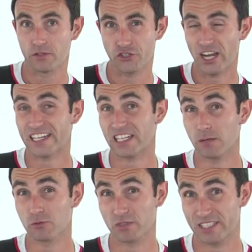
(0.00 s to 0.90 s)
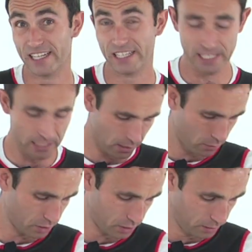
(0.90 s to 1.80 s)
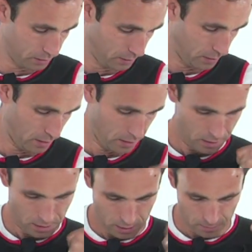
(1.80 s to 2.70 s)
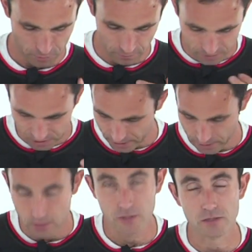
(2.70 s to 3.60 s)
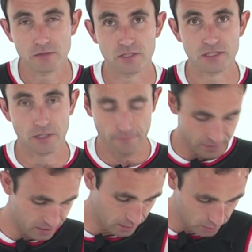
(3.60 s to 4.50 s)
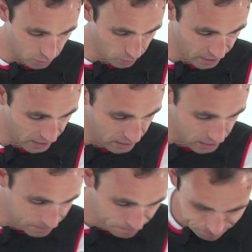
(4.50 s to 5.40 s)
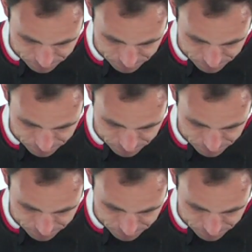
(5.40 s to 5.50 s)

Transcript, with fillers: The jacket comes with 10 kilos, but obviously just fit it to your needs.